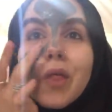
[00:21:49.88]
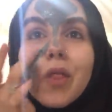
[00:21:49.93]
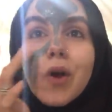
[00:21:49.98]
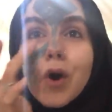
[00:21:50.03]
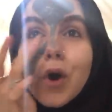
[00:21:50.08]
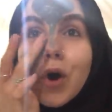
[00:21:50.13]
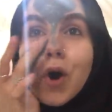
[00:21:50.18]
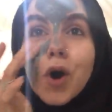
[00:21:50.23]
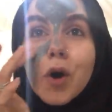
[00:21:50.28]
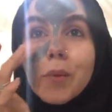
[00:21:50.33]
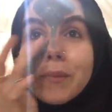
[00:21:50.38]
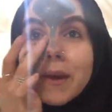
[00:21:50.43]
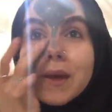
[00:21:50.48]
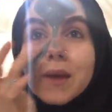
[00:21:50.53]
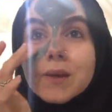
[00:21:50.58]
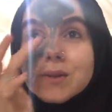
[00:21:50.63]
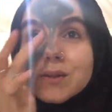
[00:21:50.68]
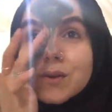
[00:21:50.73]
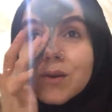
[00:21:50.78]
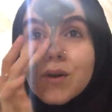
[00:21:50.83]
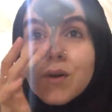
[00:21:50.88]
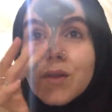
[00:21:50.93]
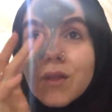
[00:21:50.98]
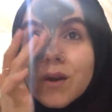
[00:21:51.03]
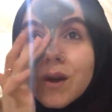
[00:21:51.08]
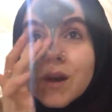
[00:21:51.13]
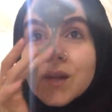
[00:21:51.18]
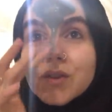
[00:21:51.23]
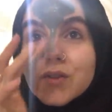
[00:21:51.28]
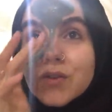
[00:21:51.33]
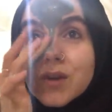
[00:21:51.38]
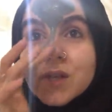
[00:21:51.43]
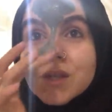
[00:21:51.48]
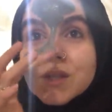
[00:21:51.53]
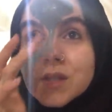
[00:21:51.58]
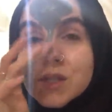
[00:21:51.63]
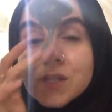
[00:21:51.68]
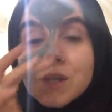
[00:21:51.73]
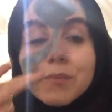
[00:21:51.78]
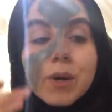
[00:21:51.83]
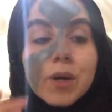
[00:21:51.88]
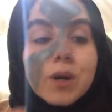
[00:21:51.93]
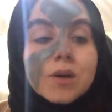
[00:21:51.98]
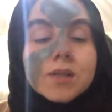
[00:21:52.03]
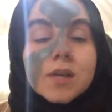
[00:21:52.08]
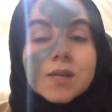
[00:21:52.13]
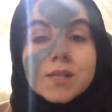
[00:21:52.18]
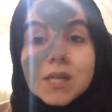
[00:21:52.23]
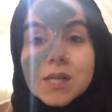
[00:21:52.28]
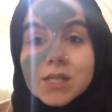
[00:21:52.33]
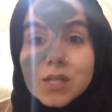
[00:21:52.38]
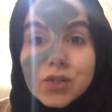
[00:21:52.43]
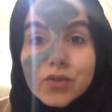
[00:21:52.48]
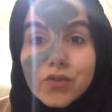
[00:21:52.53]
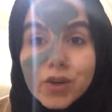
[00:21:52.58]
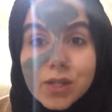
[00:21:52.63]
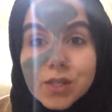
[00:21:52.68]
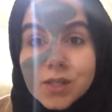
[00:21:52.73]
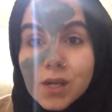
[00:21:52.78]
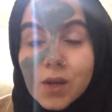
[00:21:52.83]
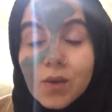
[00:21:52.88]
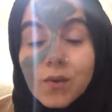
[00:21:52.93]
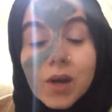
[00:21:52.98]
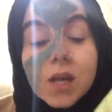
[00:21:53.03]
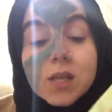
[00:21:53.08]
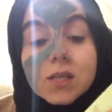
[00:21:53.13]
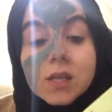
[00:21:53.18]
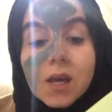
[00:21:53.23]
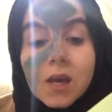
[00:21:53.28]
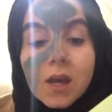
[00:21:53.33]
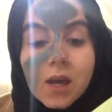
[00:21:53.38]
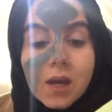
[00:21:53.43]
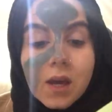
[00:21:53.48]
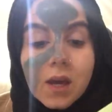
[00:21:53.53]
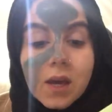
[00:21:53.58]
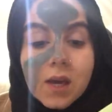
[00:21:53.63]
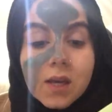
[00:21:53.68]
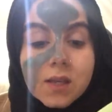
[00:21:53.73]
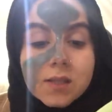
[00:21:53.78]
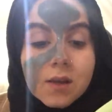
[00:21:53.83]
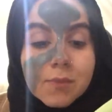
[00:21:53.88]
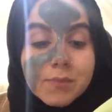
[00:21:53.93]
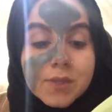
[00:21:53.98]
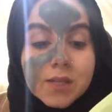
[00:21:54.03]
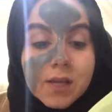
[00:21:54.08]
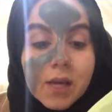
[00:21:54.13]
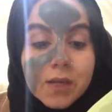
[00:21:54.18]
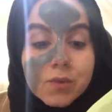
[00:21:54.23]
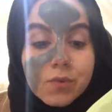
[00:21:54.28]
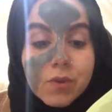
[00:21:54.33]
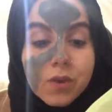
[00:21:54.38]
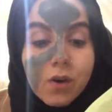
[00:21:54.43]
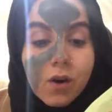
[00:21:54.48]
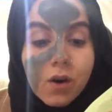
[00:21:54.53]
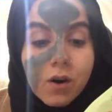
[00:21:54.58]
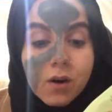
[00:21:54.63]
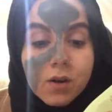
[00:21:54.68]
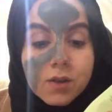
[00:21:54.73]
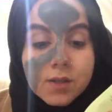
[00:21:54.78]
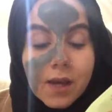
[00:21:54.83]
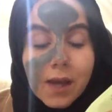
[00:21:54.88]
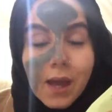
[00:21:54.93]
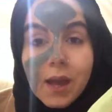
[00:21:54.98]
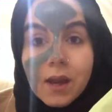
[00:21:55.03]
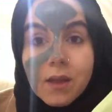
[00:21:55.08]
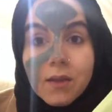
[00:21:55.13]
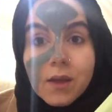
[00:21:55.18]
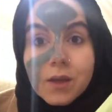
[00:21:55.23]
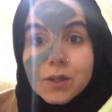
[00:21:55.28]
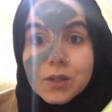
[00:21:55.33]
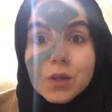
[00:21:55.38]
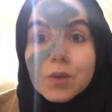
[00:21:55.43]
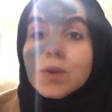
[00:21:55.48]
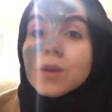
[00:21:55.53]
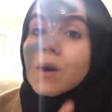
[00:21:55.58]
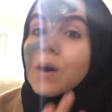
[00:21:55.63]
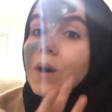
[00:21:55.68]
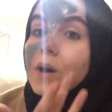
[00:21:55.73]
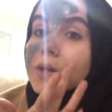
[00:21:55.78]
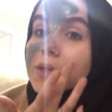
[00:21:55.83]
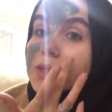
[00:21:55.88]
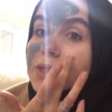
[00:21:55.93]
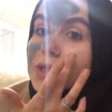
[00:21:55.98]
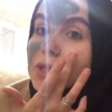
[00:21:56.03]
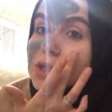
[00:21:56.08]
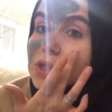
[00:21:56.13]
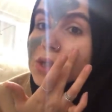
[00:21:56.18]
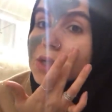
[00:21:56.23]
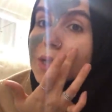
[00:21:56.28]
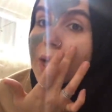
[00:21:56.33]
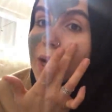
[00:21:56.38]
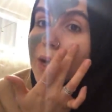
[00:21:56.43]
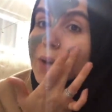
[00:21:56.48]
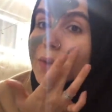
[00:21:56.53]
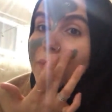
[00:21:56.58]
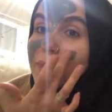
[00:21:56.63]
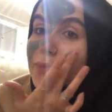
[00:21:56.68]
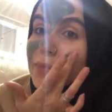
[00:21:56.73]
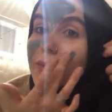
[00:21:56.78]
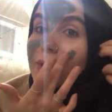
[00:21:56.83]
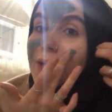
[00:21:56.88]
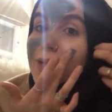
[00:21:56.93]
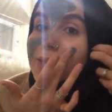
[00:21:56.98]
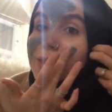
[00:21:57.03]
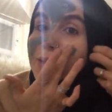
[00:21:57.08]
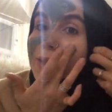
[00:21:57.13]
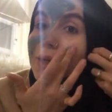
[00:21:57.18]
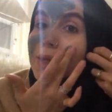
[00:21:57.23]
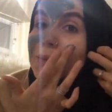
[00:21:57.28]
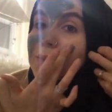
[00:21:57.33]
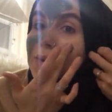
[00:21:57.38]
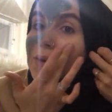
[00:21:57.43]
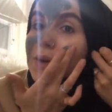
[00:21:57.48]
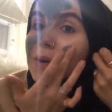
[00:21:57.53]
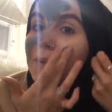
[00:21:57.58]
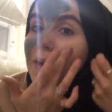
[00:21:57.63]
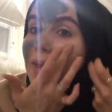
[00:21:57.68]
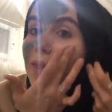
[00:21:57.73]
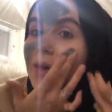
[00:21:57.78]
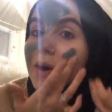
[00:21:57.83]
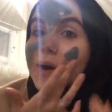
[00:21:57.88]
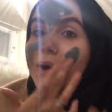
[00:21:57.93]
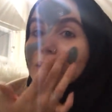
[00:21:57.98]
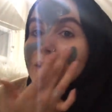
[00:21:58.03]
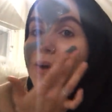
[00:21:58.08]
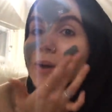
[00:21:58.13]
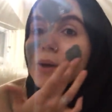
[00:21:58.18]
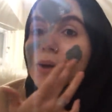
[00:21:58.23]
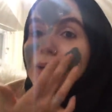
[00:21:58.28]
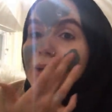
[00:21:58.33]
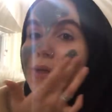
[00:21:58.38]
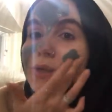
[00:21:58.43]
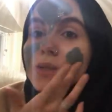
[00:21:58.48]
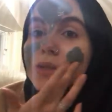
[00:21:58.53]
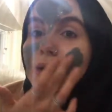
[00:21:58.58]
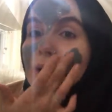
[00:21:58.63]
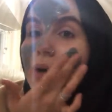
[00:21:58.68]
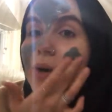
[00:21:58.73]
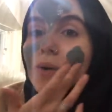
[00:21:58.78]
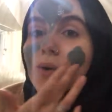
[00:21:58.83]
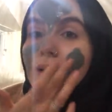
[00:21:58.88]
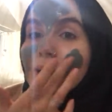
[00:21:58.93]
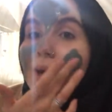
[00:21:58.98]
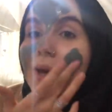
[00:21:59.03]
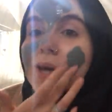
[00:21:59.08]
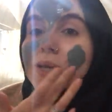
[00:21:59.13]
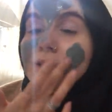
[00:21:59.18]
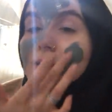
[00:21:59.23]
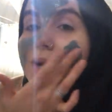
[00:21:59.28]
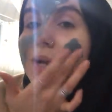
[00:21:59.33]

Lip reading: hobbies or the interest, I suppose. That's his interest anyways. He's obsessed with cars, like anything to do with cars, he's just like, yes, I'm all about that. So I guess